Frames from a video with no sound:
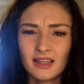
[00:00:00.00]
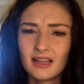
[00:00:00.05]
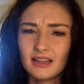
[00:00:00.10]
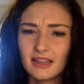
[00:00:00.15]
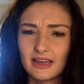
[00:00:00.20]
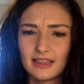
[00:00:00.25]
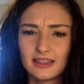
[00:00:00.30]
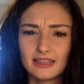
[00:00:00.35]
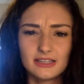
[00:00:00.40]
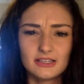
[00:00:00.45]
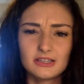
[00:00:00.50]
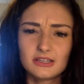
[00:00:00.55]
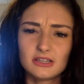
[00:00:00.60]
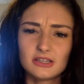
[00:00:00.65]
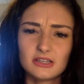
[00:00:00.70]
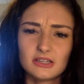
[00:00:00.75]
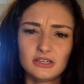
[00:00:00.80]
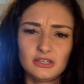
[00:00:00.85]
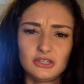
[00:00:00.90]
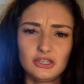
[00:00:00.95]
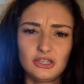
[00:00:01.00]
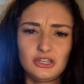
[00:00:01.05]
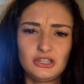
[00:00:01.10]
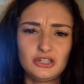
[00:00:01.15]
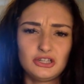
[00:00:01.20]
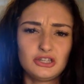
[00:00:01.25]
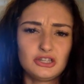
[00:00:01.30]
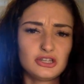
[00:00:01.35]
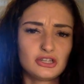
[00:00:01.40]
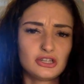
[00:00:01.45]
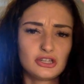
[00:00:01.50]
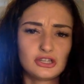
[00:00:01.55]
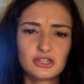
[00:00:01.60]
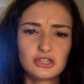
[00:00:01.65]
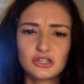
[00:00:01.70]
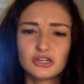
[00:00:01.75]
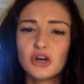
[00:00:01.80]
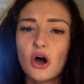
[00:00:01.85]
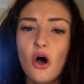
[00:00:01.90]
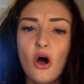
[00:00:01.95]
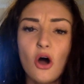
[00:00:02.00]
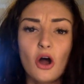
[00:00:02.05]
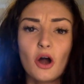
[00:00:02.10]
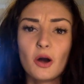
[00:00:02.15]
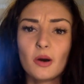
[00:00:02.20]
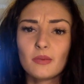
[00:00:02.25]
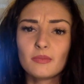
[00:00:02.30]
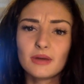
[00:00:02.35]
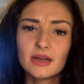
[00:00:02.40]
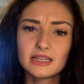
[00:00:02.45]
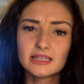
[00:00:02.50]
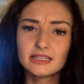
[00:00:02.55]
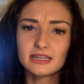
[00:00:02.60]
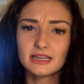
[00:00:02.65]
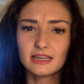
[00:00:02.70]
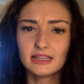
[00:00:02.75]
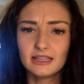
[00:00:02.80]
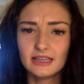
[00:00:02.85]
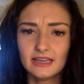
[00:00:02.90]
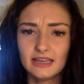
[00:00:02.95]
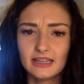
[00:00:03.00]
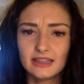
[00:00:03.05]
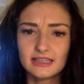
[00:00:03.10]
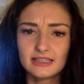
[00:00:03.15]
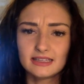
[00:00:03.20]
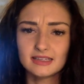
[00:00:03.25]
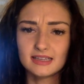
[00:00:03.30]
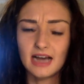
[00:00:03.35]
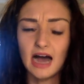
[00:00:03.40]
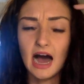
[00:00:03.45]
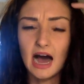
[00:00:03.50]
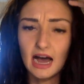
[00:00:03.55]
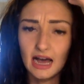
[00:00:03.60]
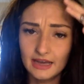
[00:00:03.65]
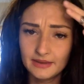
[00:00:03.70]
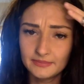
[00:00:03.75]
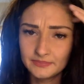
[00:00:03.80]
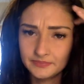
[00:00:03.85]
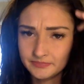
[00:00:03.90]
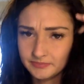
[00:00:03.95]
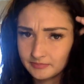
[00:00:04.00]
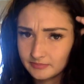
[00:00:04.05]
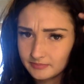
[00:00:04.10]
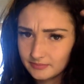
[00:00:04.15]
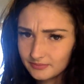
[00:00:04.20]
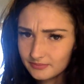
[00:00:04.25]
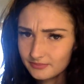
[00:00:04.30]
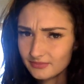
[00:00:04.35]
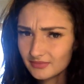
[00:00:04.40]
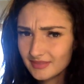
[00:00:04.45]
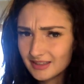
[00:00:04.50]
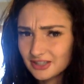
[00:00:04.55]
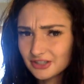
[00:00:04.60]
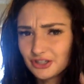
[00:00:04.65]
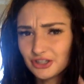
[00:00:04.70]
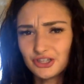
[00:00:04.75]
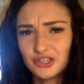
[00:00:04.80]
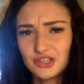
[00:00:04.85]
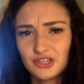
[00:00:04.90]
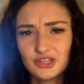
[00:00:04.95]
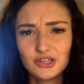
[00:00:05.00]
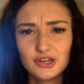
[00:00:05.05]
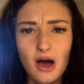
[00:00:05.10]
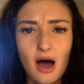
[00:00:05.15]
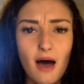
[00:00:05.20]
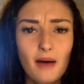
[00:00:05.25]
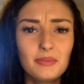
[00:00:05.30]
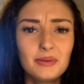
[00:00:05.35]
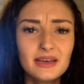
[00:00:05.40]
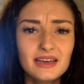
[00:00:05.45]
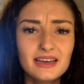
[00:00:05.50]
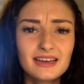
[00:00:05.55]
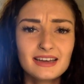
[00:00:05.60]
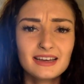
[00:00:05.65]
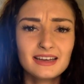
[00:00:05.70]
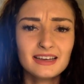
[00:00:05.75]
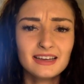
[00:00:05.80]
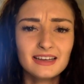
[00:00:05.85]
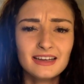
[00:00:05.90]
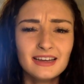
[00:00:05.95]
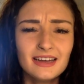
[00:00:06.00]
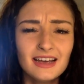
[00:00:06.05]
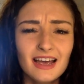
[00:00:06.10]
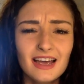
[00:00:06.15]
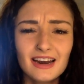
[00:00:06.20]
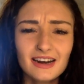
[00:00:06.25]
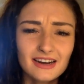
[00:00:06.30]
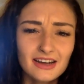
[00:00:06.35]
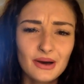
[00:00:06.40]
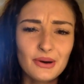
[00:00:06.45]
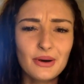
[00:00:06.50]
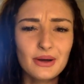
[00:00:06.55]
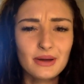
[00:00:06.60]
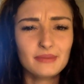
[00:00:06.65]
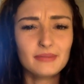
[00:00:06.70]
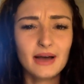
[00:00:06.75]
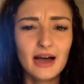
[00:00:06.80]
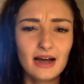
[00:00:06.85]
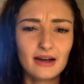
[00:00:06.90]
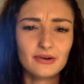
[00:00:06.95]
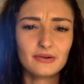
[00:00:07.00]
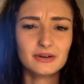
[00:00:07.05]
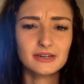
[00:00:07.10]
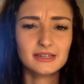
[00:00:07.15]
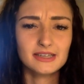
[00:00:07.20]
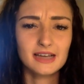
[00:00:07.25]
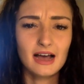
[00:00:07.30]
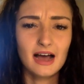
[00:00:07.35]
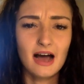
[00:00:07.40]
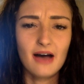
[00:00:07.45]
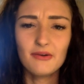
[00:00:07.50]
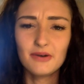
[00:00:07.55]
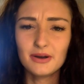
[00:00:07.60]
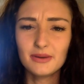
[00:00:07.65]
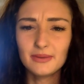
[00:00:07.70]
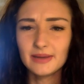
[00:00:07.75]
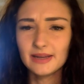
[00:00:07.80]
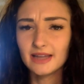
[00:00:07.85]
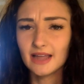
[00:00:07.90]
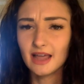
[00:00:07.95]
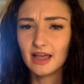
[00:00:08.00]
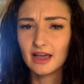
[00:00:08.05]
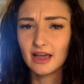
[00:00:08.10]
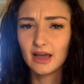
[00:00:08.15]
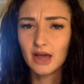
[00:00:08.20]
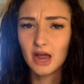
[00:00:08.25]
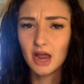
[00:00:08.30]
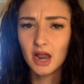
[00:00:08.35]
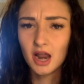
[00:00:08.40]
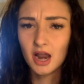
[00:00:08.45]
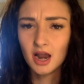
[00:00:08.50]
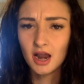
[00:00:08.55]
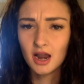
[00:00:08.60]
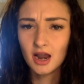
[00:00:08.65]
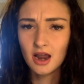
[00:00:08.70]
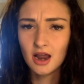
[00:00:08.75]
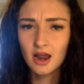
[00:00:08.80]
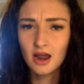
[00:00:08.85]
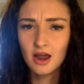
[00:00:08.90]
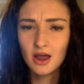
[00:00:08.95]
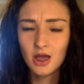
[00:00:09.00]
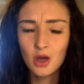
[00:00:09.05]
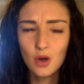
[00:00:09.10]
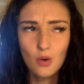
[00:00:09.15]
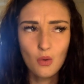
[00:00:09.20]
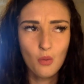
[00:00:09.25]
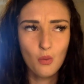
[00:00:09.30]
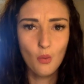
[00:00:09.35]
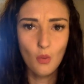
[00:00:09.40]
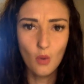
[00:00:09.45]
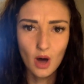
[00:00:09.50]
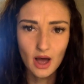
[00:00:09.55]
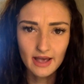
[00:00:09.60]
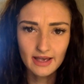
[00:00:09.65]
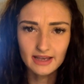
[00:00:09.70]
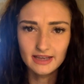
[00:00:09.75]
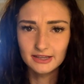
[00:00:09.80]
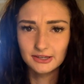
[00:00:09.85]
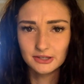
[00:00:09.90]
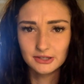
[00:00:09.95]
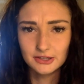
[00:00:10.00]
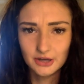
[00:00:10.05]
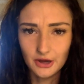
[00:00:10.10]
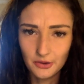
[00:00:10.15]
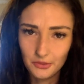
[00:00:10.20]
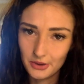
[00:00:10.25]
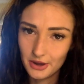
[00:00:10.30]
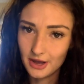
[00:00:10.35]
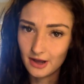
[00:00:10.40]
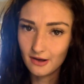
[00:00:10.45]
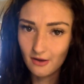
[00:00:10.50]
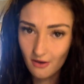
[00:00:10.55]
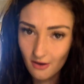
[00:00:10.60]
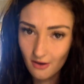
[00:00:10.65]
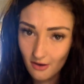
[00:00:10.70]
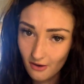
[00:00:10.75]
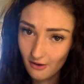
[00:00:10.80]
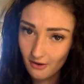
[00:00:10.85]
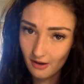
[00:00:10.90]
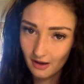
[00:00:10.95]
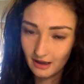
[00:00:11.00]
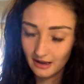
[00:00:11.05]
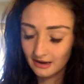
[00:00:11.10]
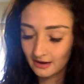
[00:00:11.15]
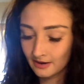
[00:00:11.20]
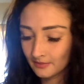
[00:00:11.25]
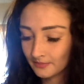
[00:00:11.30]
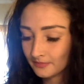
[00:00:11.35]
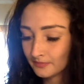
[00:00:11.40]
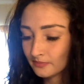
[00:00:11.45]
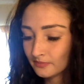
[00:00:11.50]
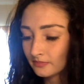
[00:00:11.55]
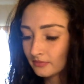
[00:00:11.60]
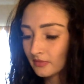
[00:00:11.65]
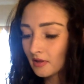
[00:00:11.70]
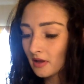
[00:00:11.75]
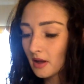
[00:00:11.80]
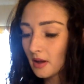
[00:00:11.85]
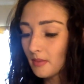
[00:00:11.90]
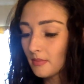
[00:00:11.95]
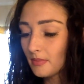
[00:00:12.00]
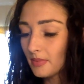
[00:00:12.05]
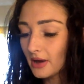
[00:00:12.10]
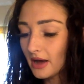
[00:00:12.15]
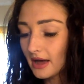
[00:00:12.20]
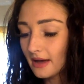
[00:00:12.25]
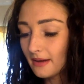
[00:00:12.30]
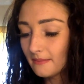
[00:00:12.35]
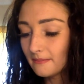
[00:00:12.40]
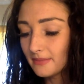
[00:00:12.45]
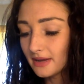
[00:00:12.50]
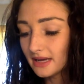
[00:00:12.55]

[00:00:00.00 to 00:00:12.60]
like this star basically in the sky and just stopping and going backwards. I would have been like, what is going on? But